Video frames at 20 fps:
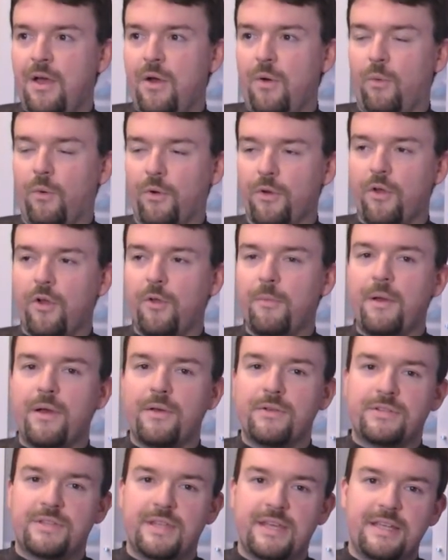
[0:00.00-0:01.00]
One
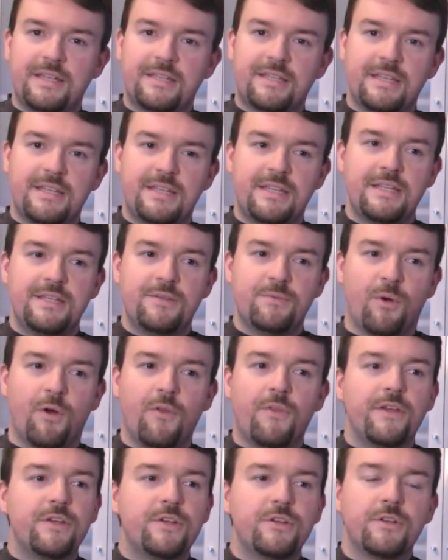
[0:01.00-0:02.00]
almost thinks this is
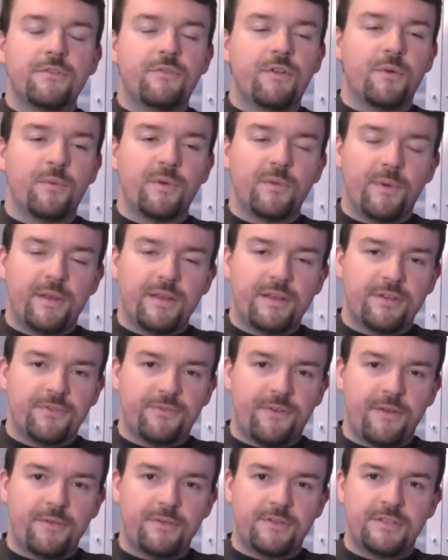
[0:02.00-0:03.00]
what they should have done with Windows
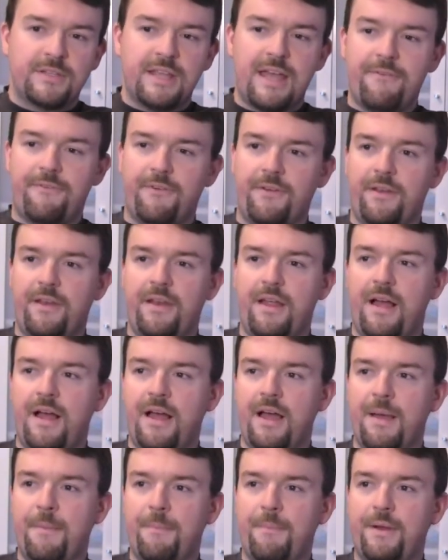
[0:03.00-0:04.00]
Phone 7,
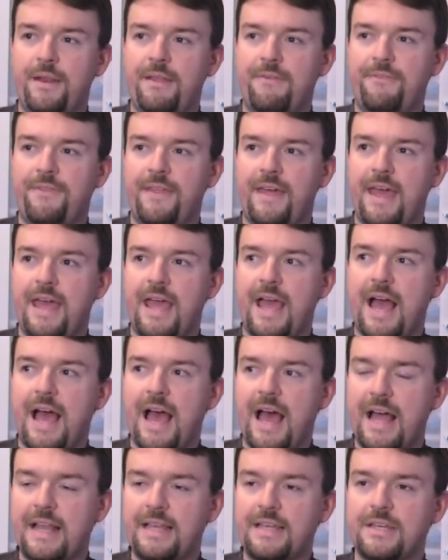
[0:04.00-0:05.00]
but if they
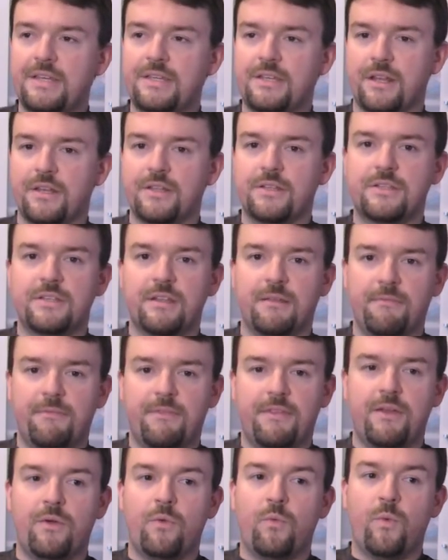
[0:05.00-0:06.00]
hadn't done
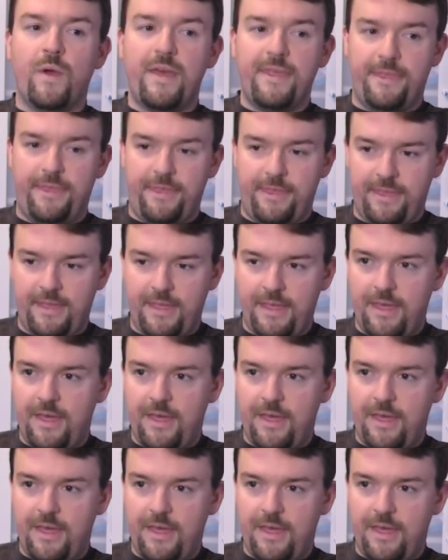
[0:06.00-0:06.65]
something with